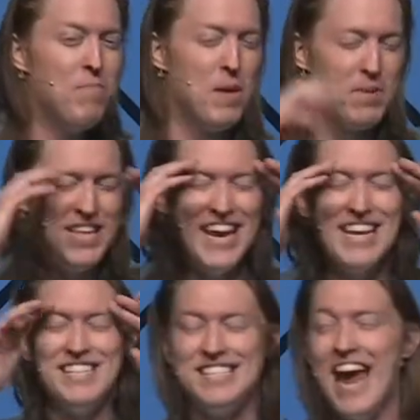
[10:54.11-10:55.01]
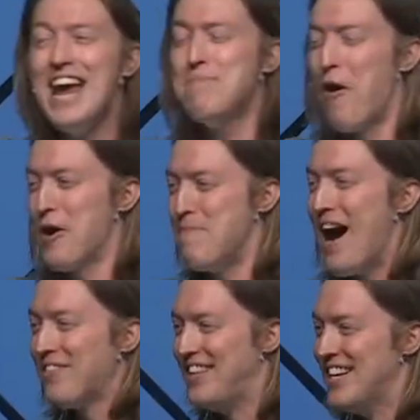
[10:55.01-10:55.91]
But the insane part
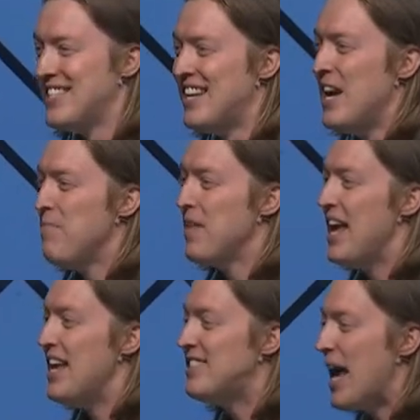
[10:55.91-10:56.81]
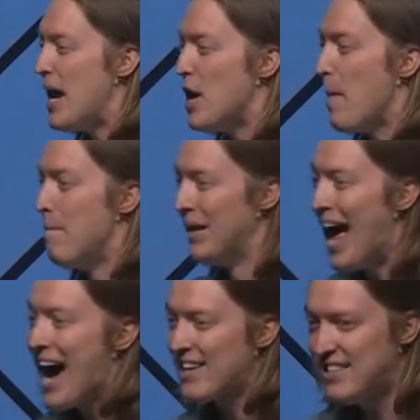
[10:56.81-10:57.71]
about this is that
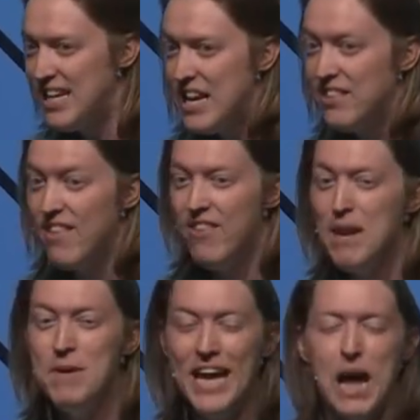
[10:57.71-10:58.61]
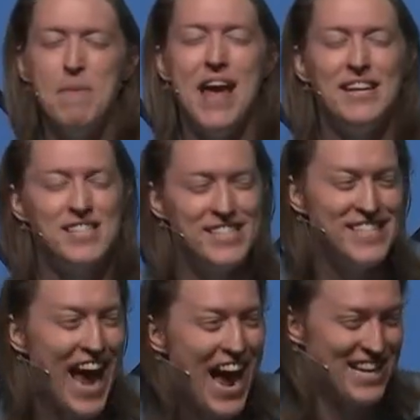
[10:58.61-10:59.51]
black teeth then became a
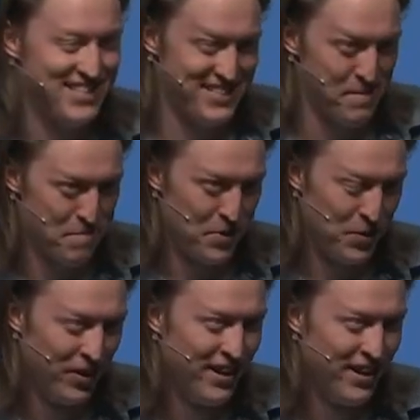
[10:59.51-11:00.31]
status symbol.